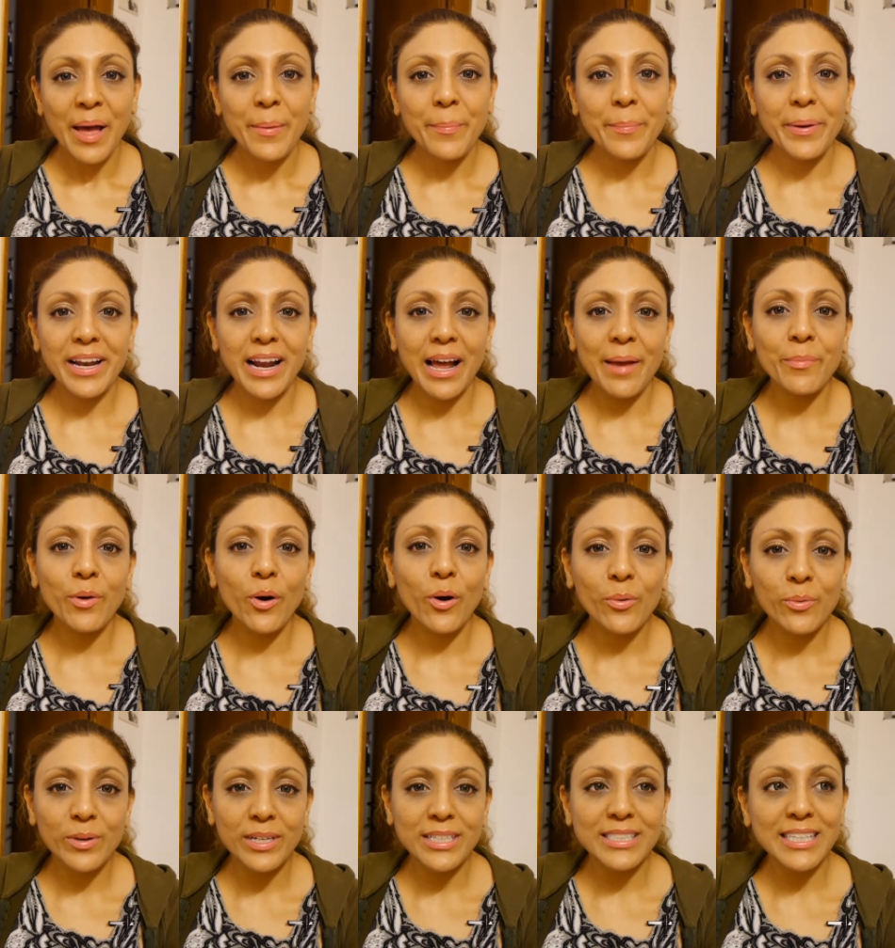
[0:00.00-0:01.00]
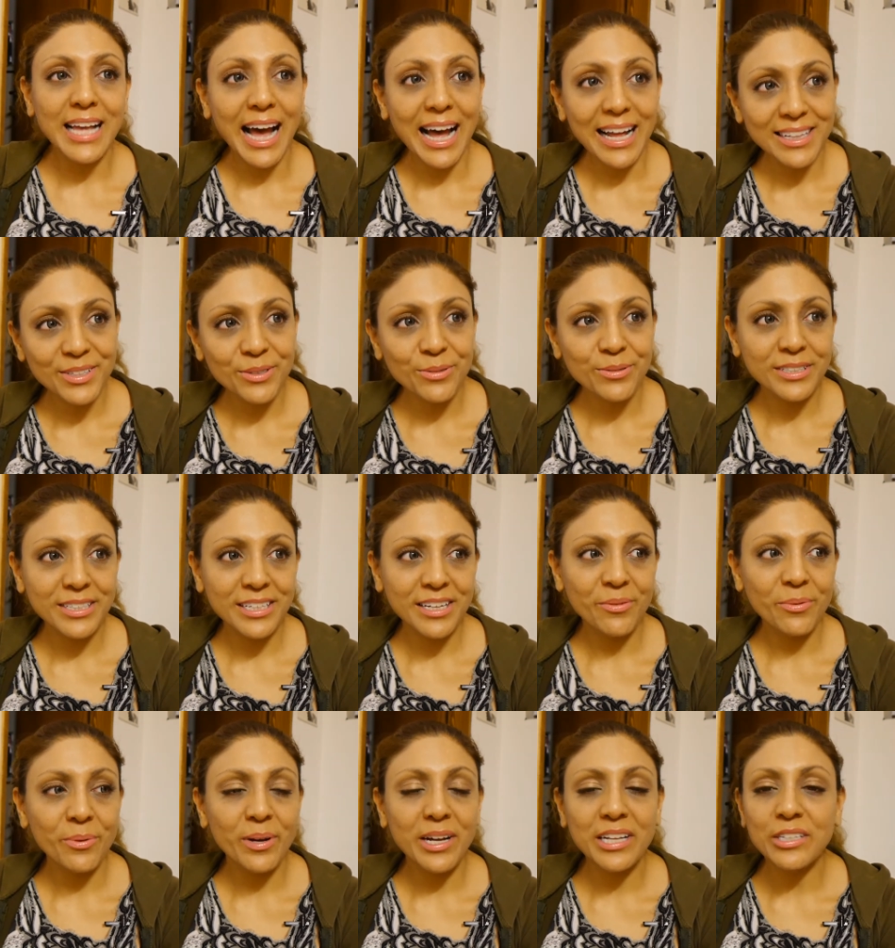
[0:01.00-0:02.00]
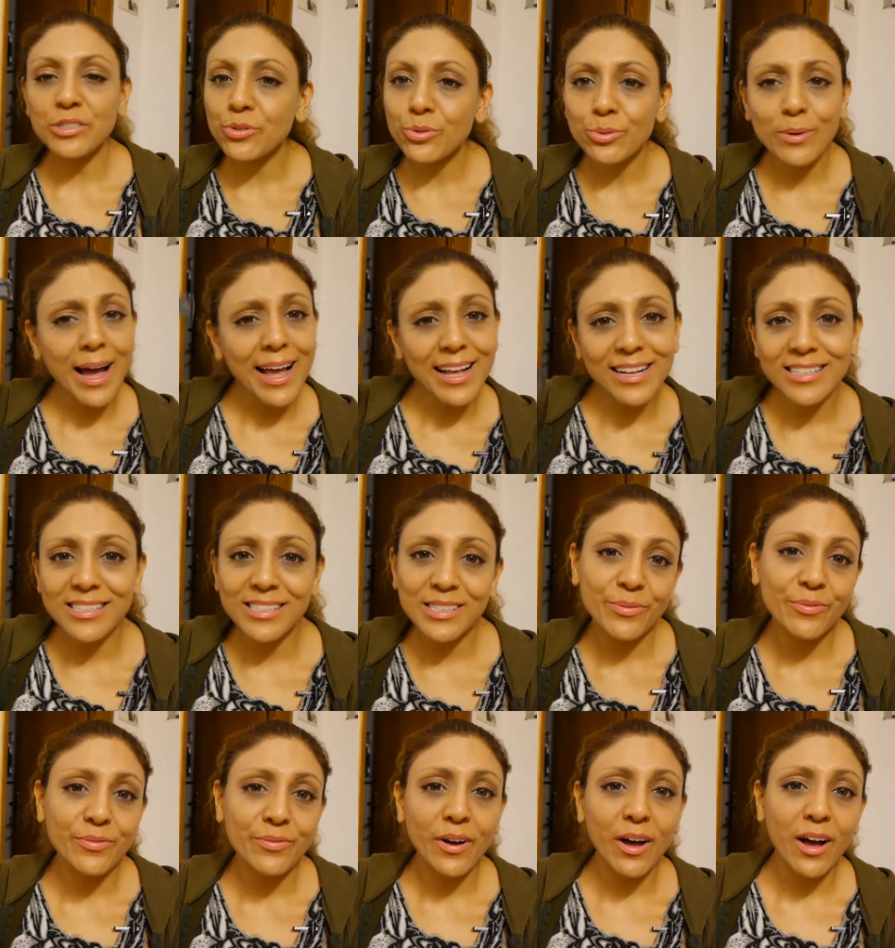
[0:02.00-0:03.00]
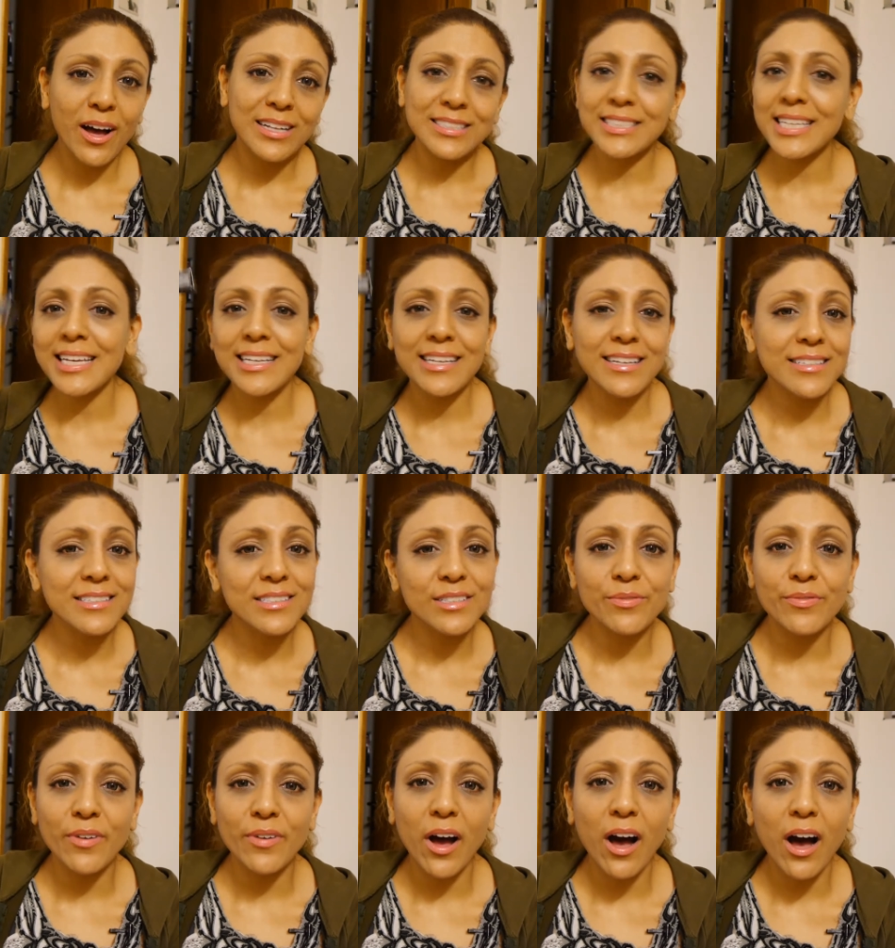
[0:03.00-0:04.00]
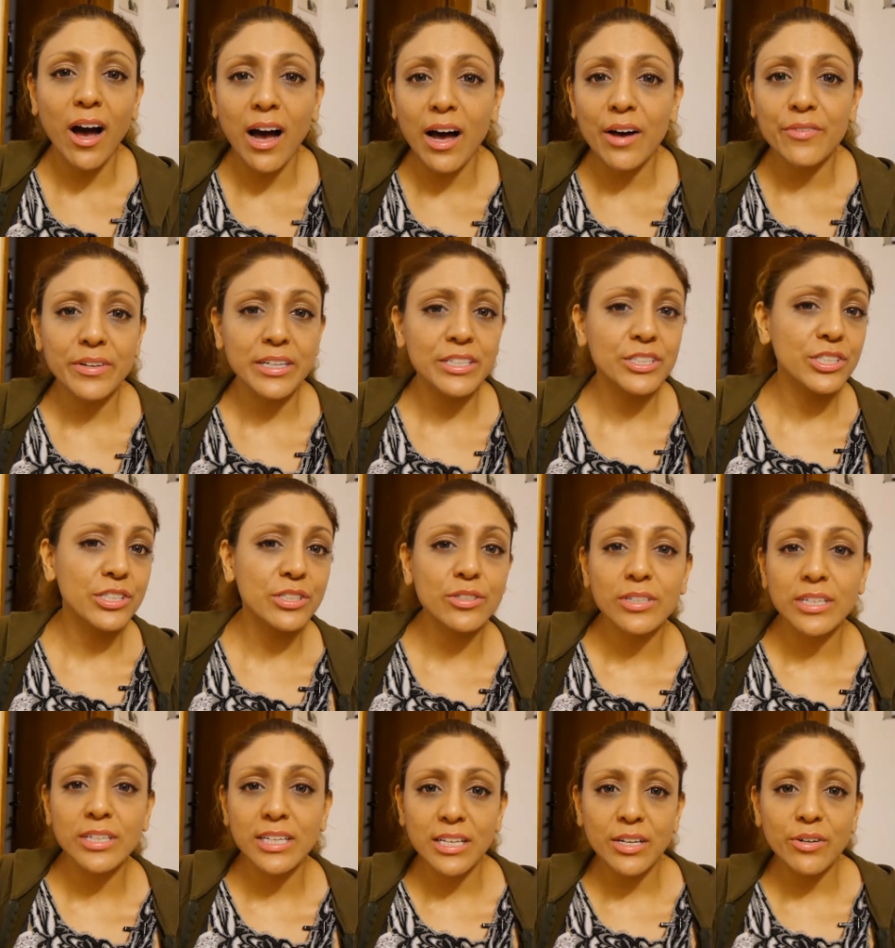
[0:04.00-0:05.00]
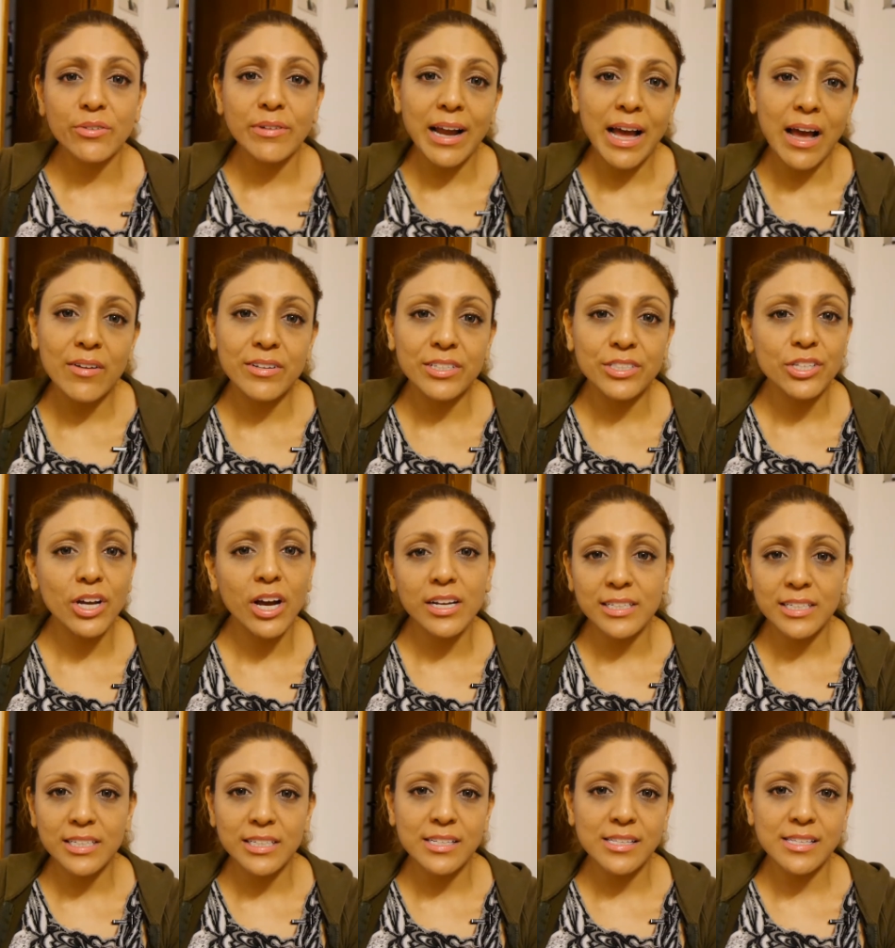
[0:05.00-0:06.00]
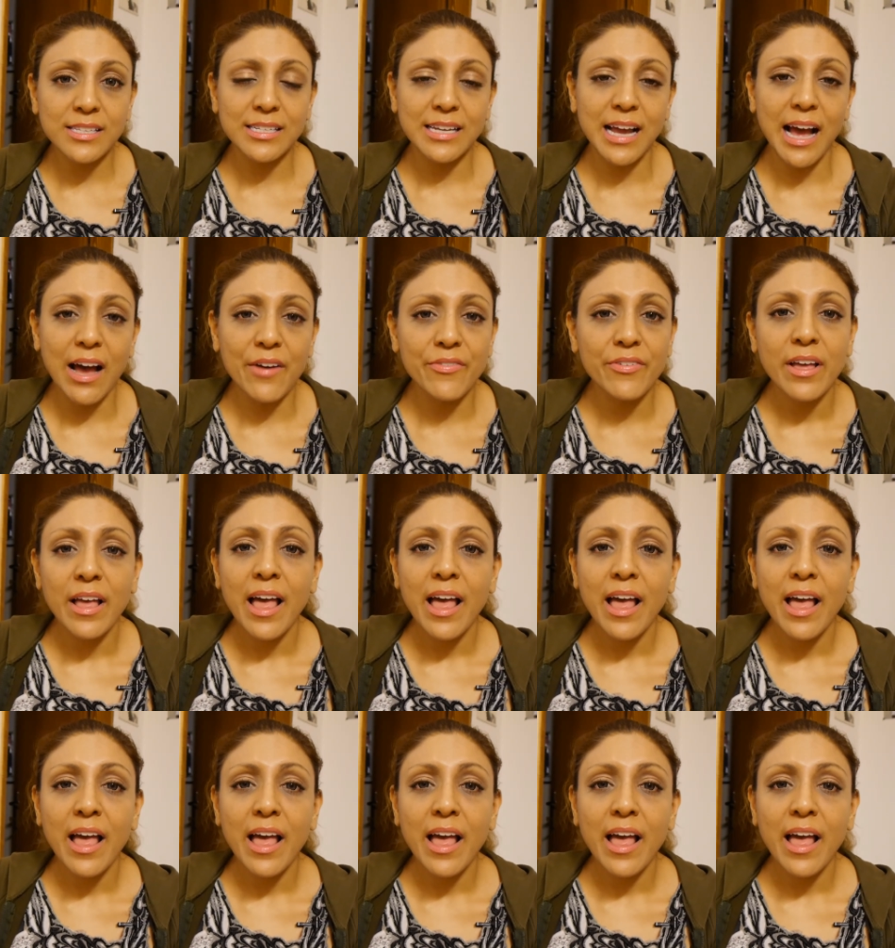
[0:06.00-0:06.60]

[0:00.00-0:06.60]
But I'm always at the Udine one trying stuff on, taking stuff off, and just looking around and talking to the staff.